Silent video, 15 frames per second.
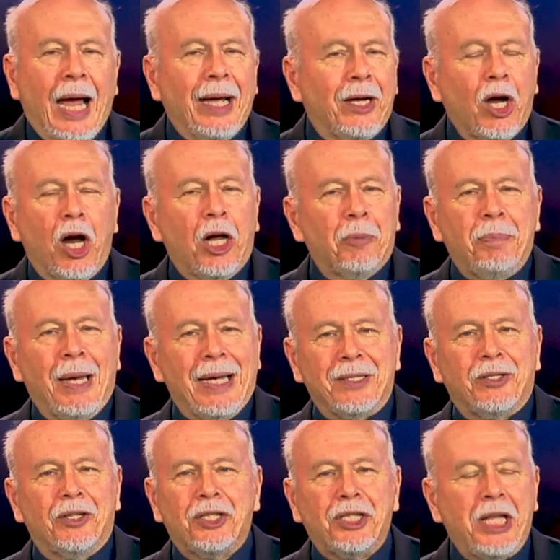I called
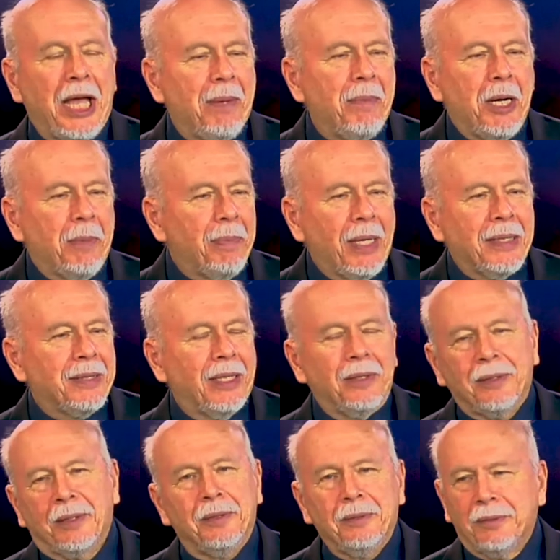Pastor Sam up and I said,